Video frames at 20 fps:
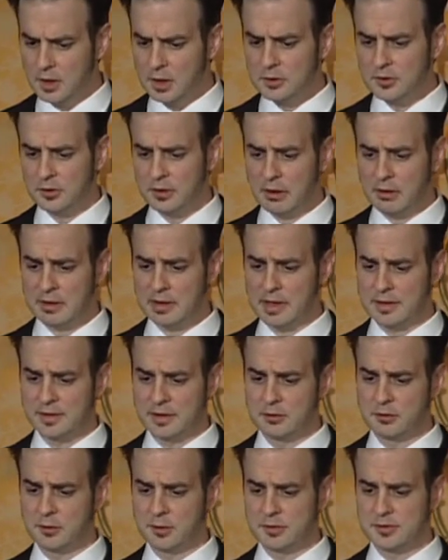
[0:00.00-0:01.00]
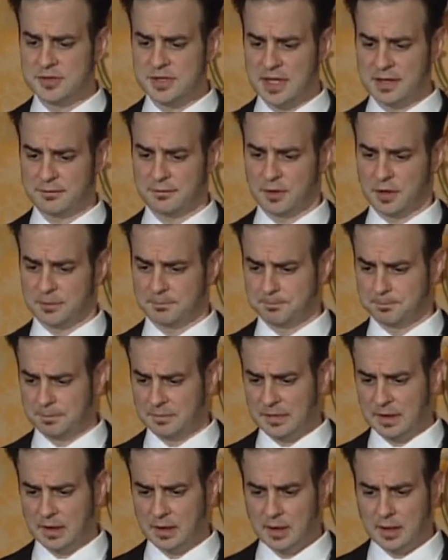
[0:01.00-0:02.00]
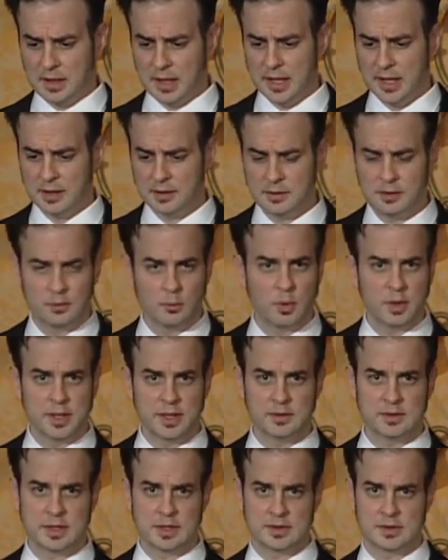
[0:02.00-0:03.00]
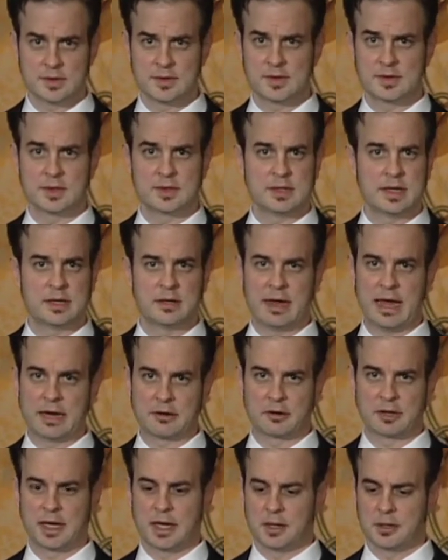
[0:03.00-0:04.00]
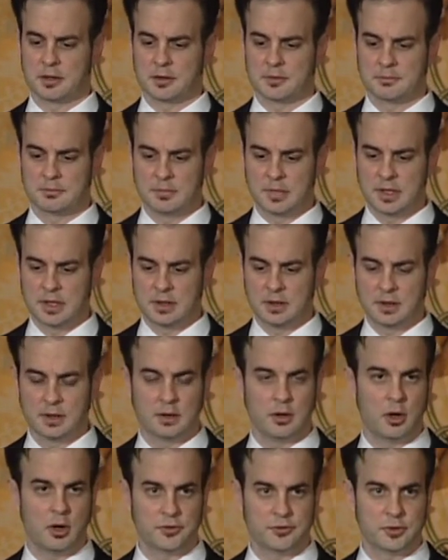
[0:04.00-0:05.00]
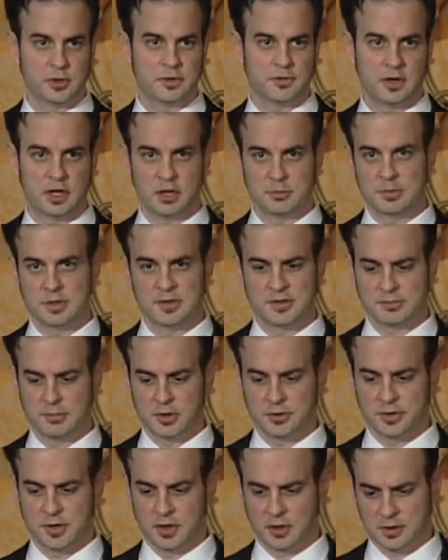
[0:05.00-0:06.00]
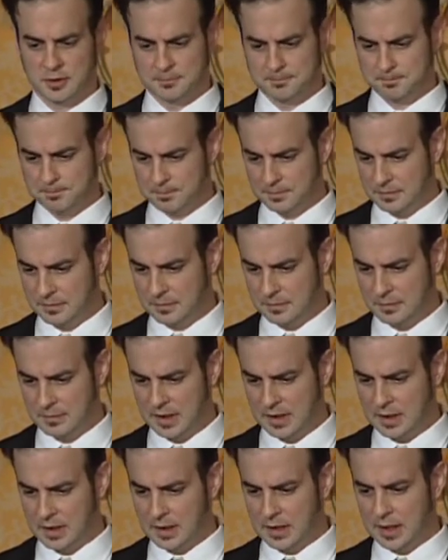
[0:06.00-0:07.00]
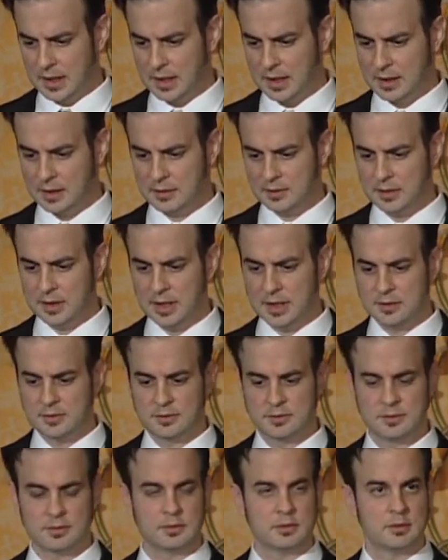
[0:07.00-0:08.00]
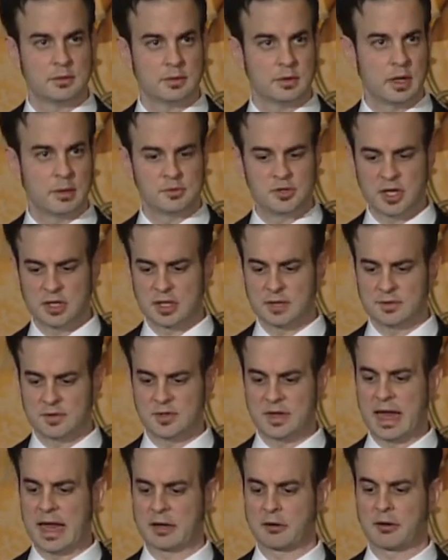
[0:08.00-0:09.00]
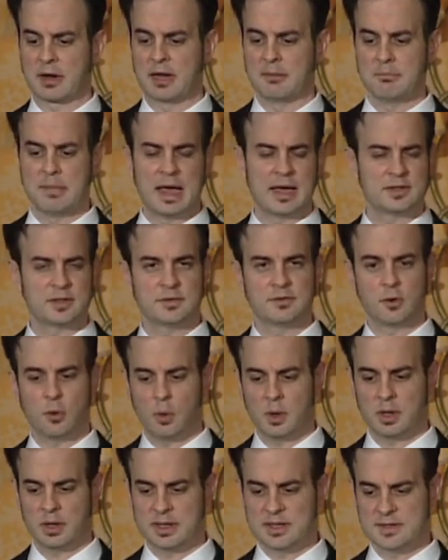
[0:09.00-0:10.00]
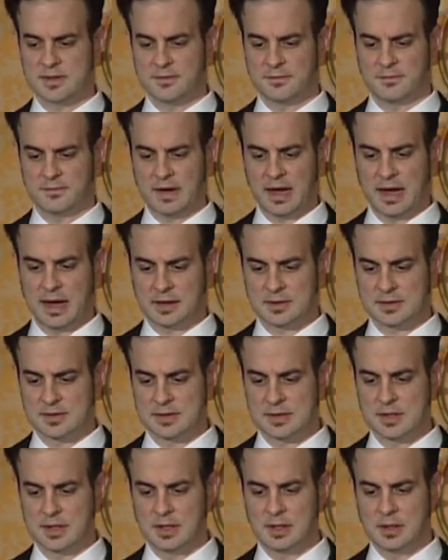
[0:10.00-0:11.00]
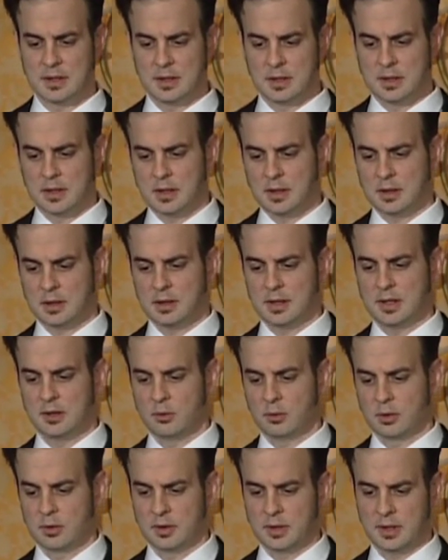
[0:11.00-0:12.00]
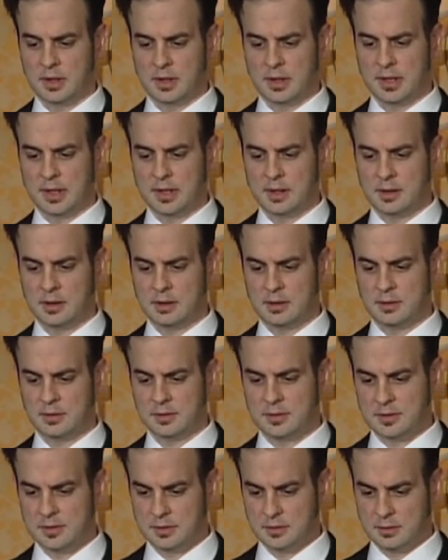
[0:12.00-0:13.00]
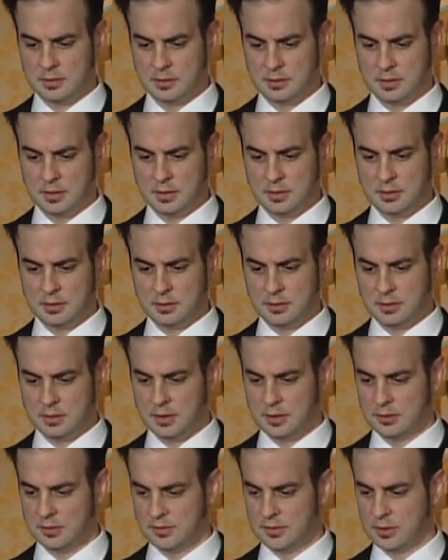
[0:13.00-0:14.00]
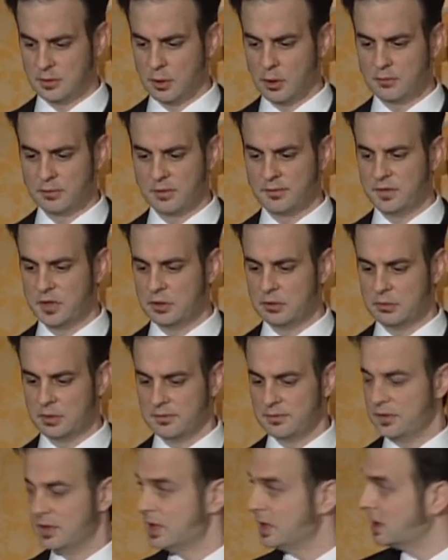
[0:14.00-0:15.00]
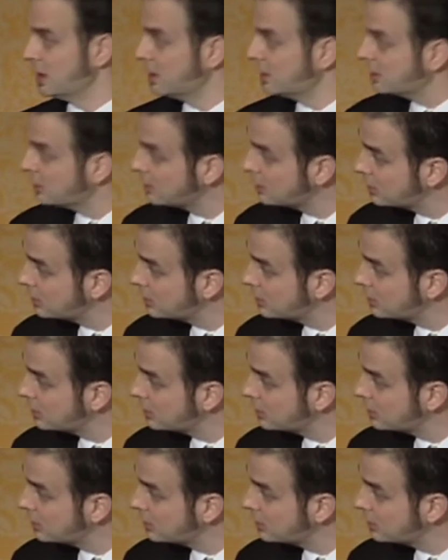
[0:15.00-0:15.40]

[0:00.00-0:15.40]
So now I'd like to introduce Tephra. And what it does is a data aggregator, also developed in Smalltalk. And its objective is to aggregate massive quantities of facts and here's an overview of the